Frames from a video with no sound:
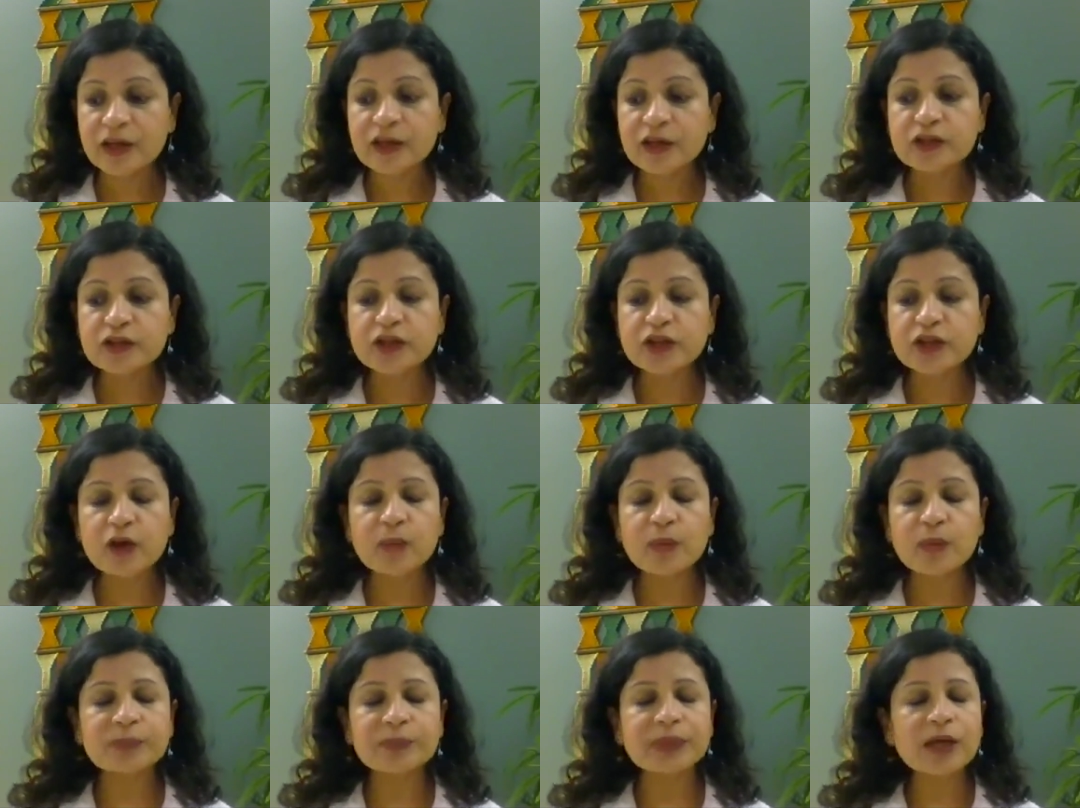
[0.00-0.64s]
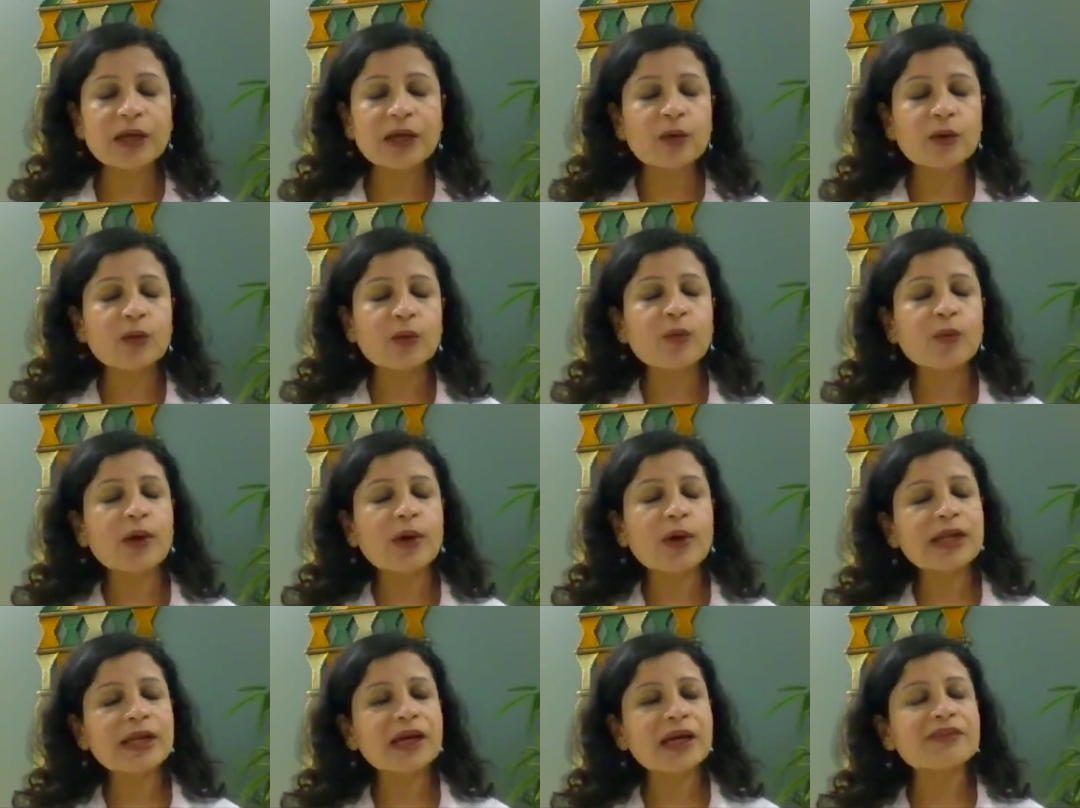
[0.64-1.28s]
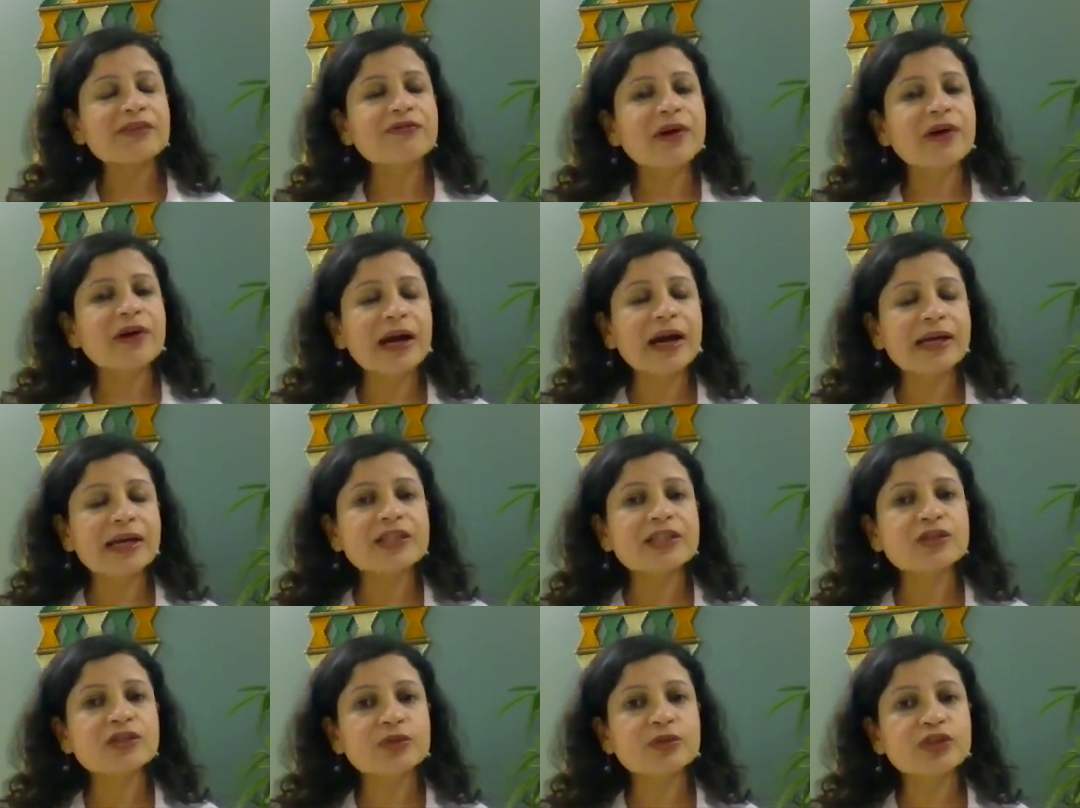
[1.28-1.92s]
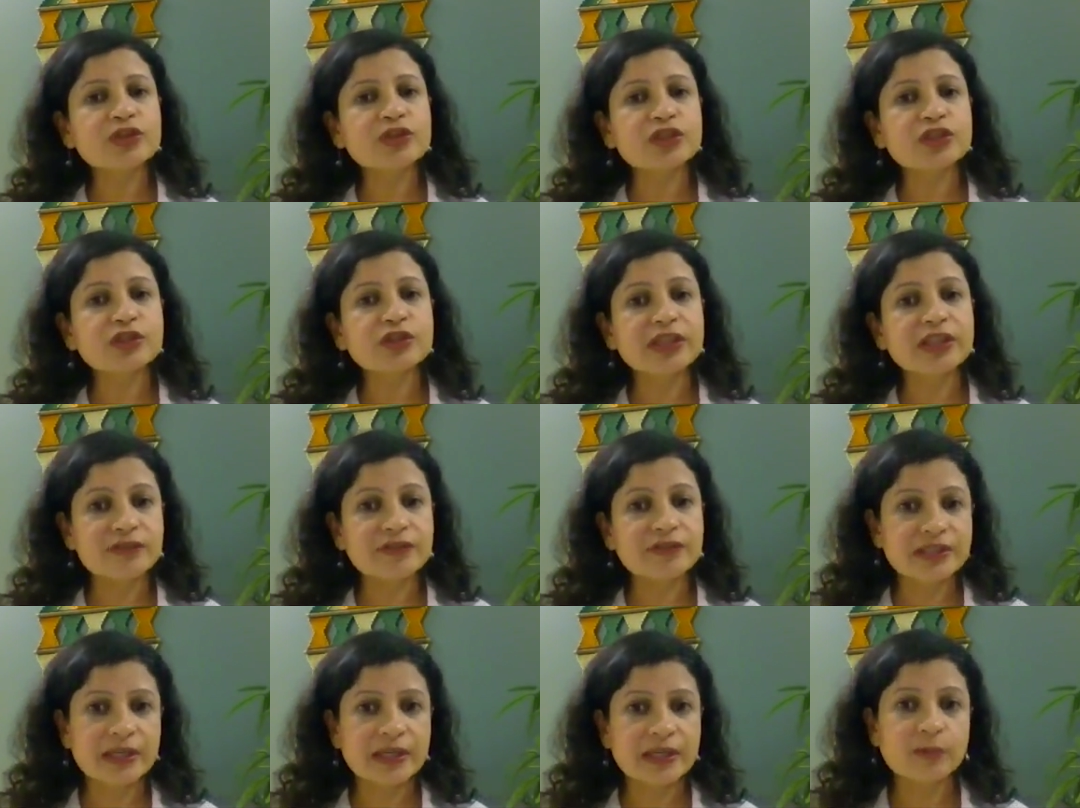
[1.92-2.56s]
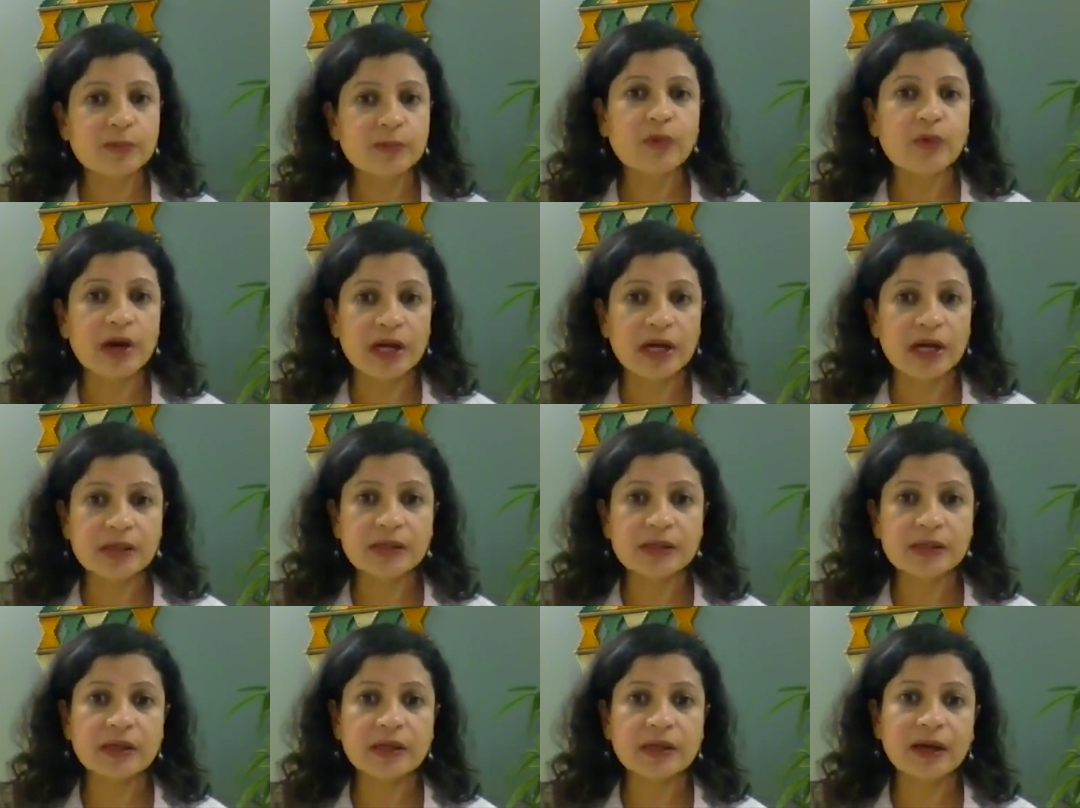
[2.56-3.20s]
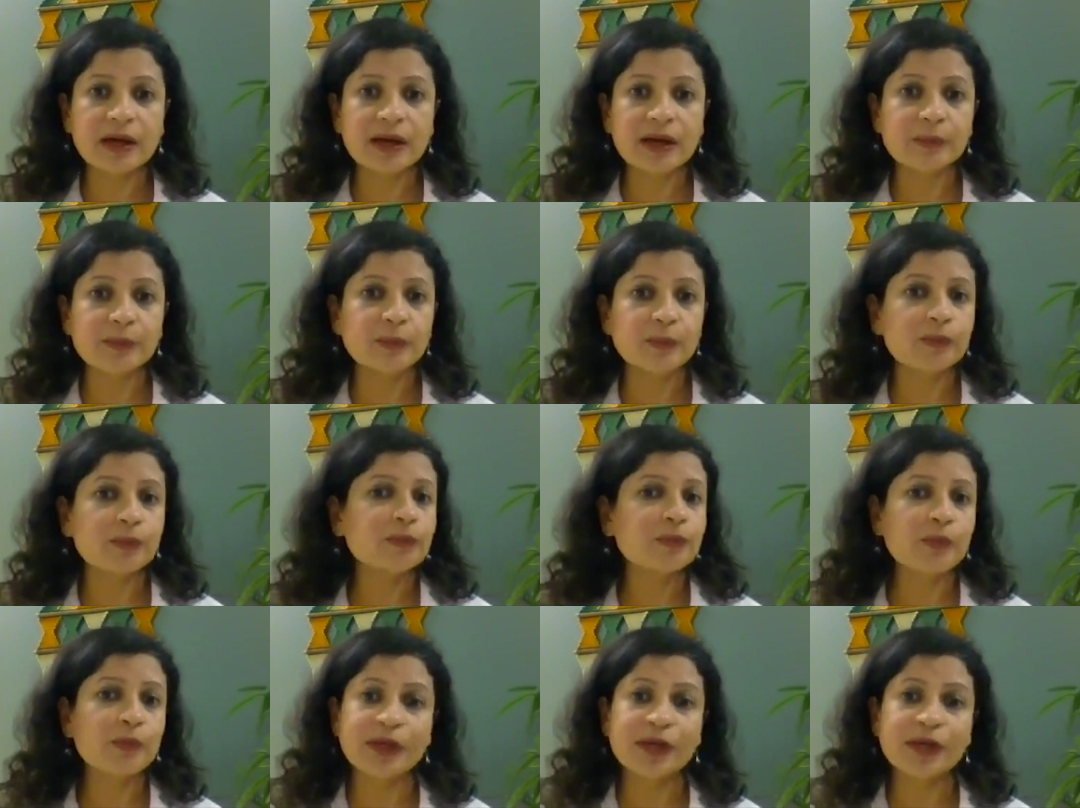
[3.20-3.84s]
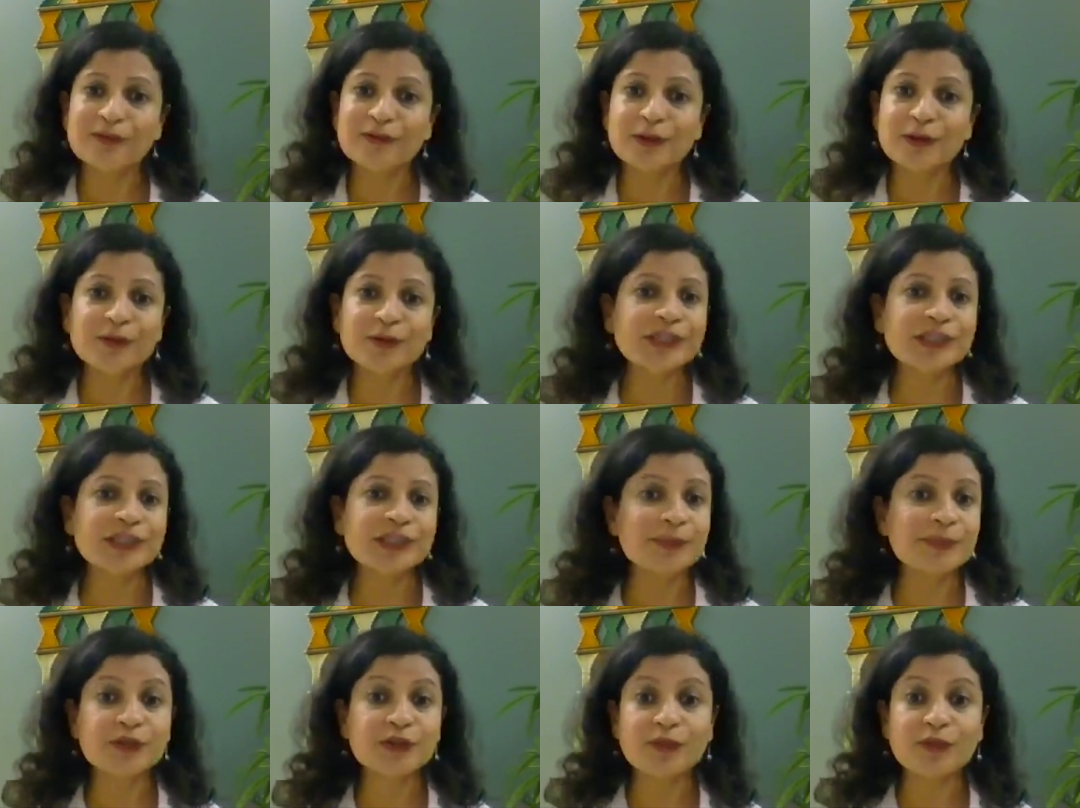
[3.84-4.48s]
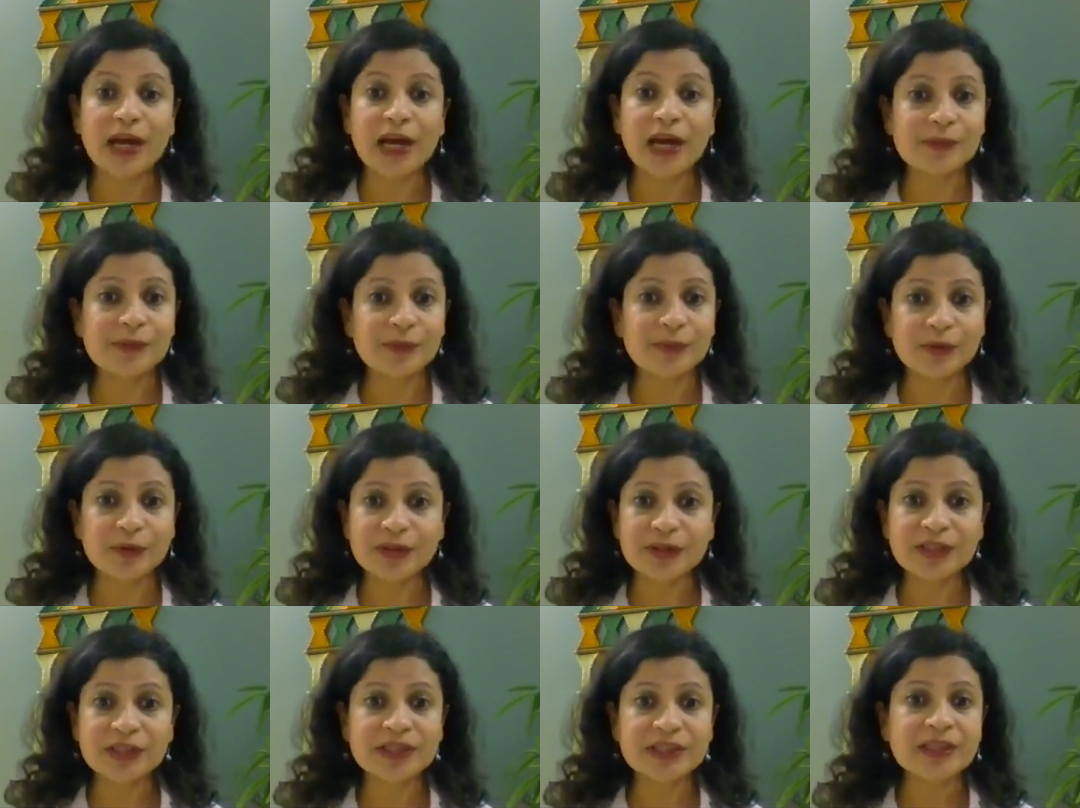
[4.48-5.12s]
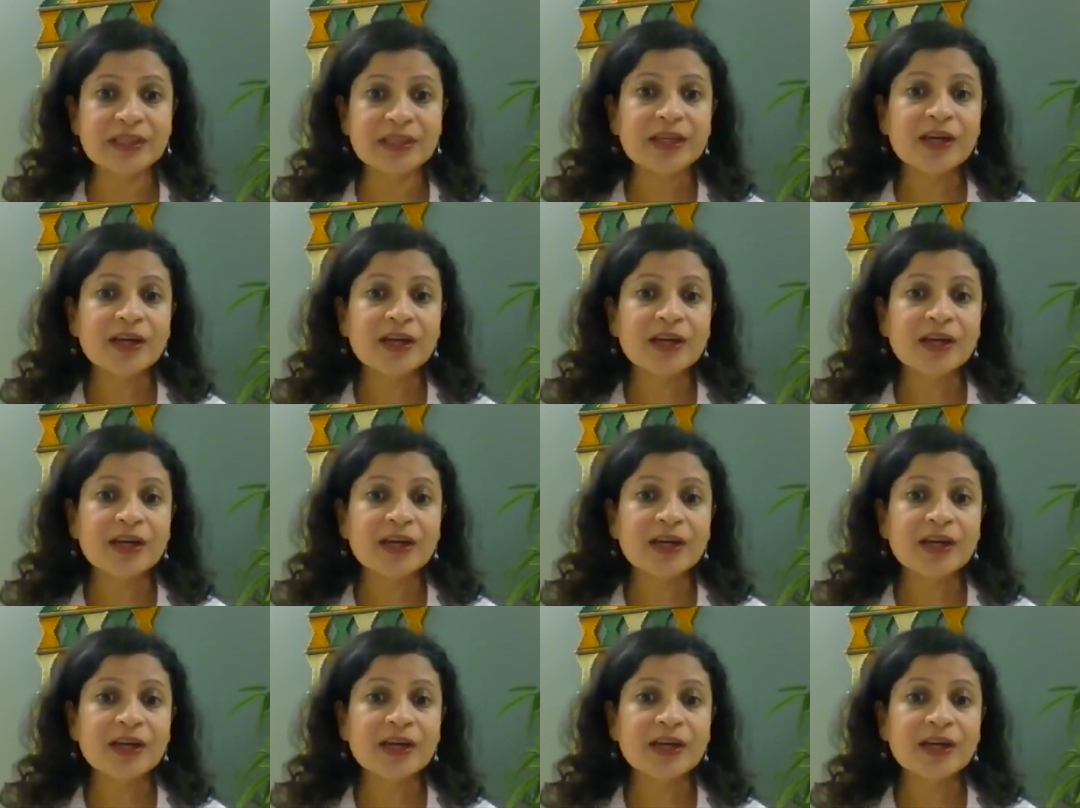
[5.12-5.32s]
So what advice would you give someone, one of those subscribers,